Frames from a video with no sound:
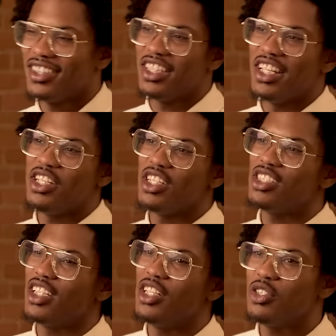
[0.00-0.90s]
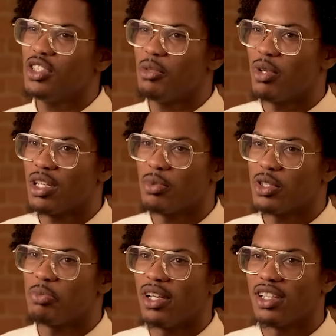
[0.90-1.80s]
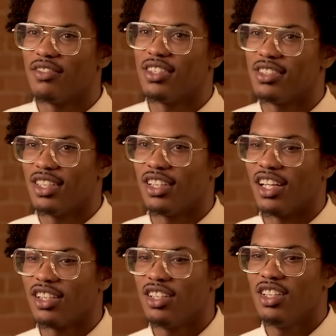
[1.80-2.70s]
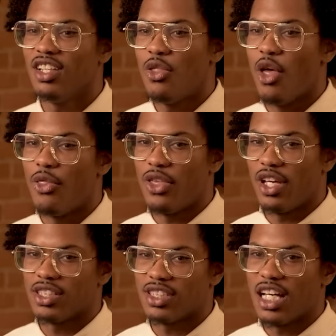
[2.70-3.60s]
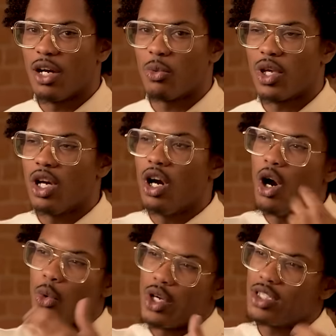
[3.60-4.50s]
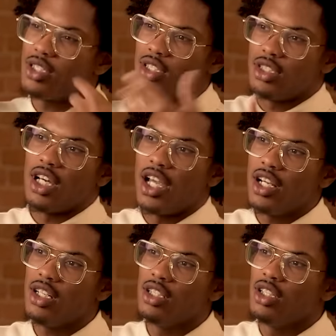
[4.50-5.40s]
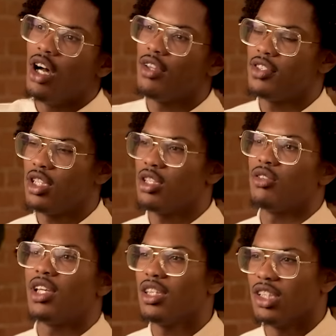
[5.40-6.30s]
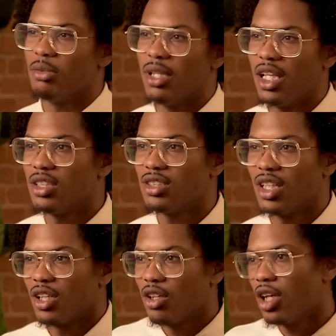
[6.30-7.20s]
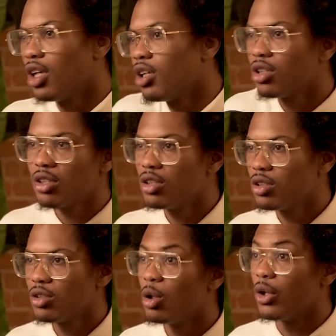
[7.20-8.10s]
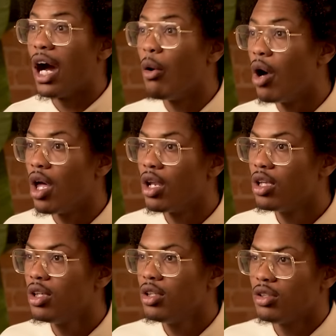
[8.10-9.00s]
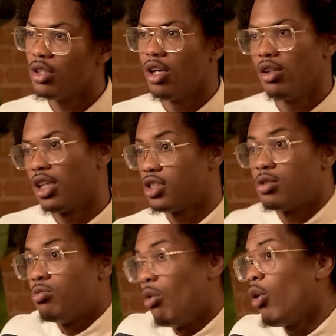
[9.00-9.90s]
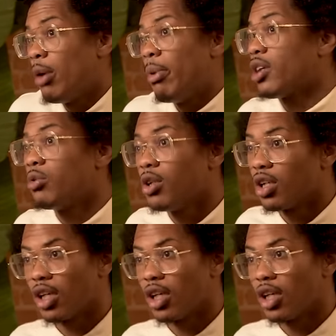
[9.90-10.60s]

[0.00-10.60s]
It's an interesting perspective to see, like, the things that we always desire, all of a sudden you get them, and then it's like, okay, cool, now what? You know, like, okay, back to work.